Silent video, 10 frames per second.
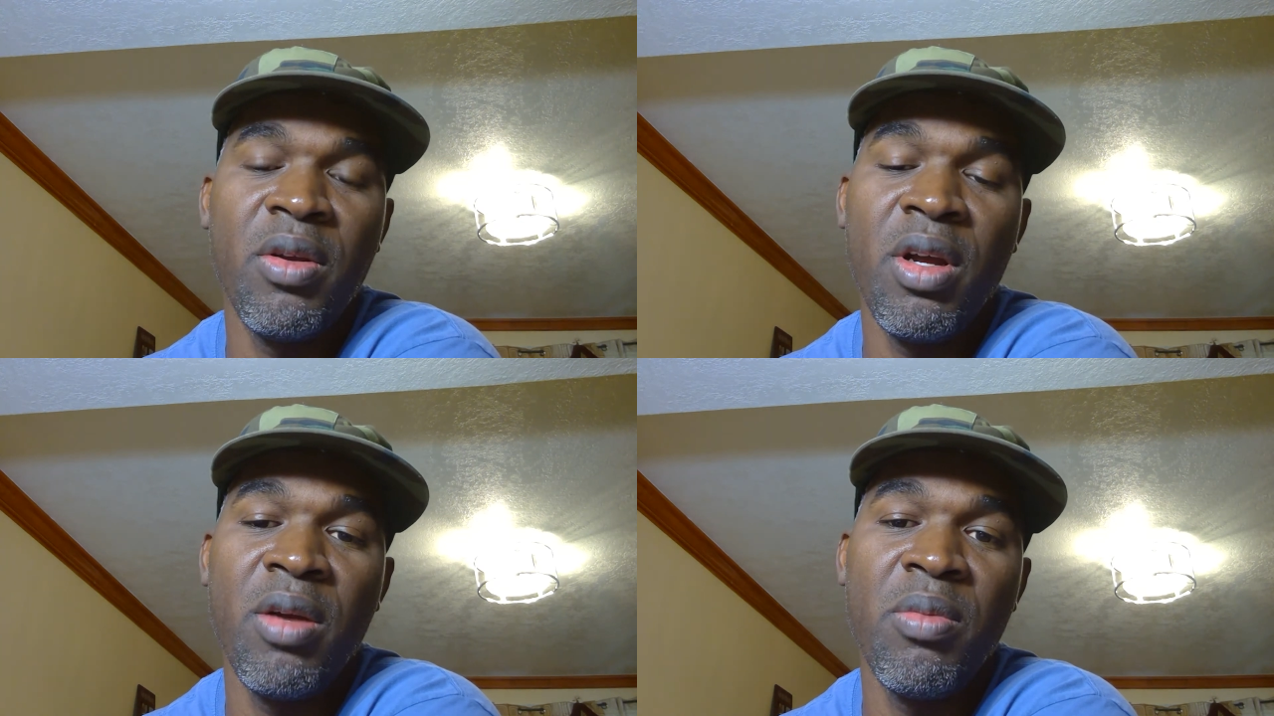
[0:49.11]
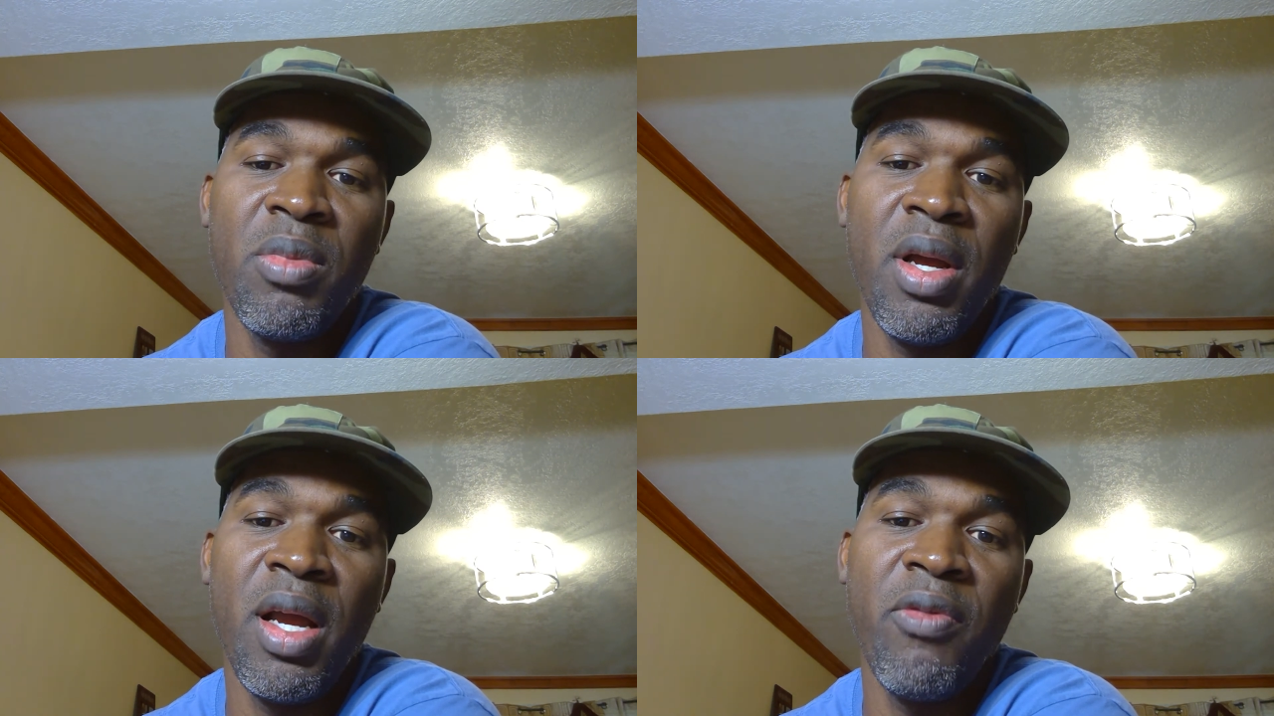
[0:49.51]

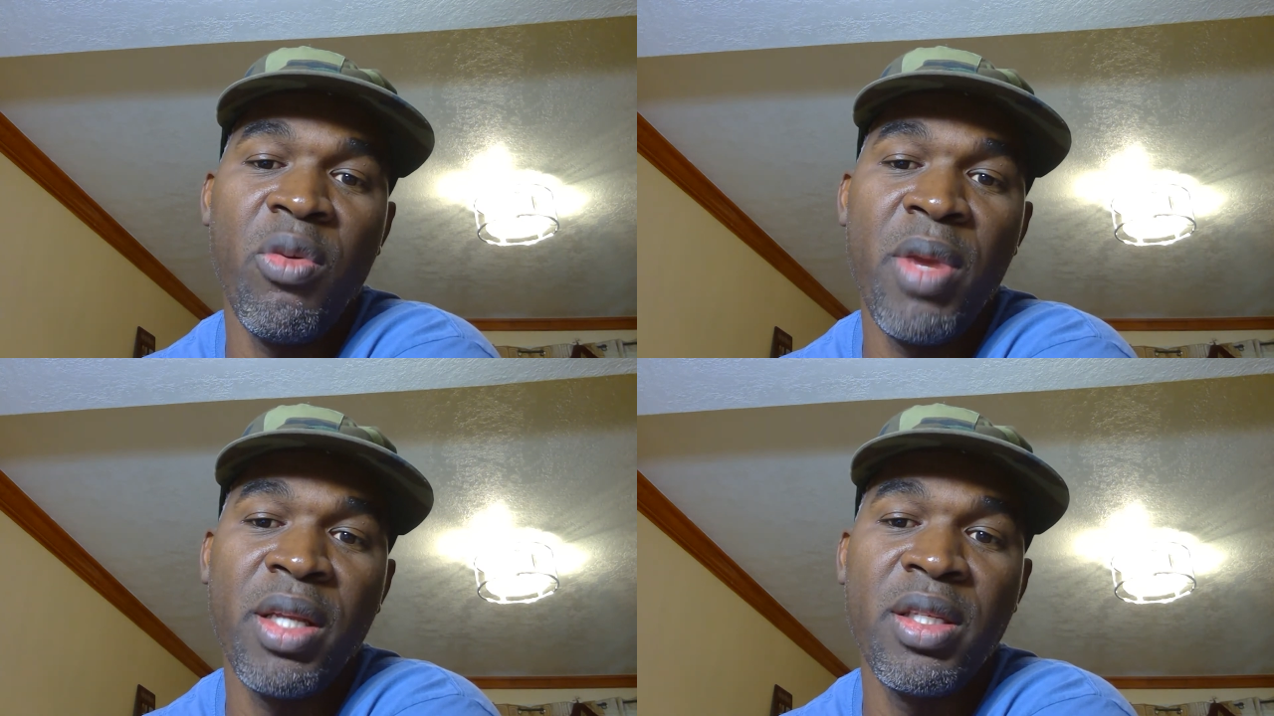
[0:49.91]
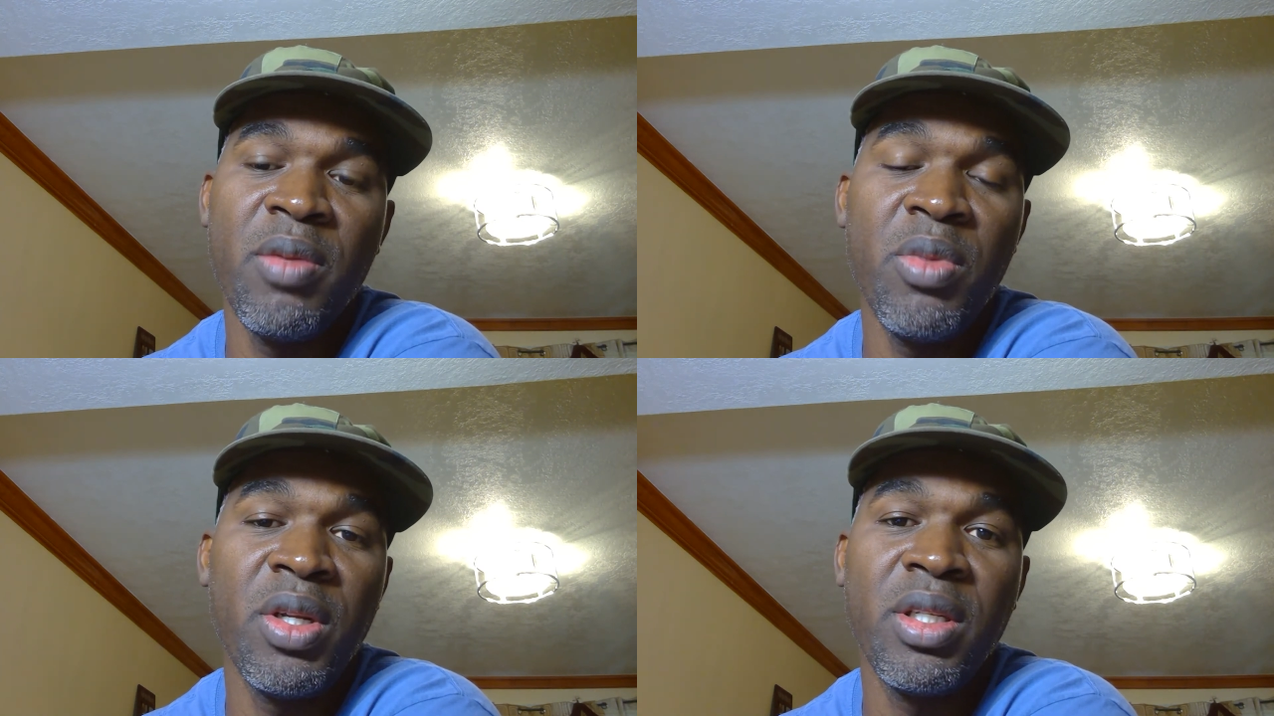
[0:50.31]

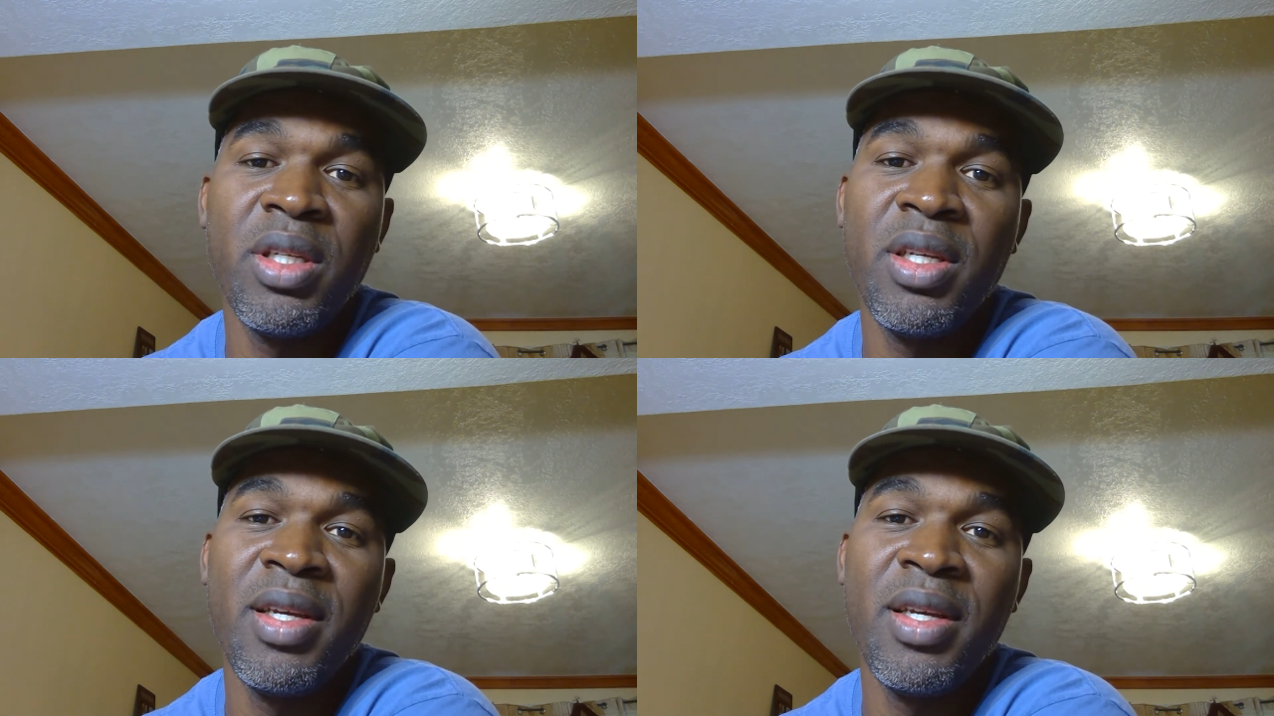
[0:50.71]
ivermectin, but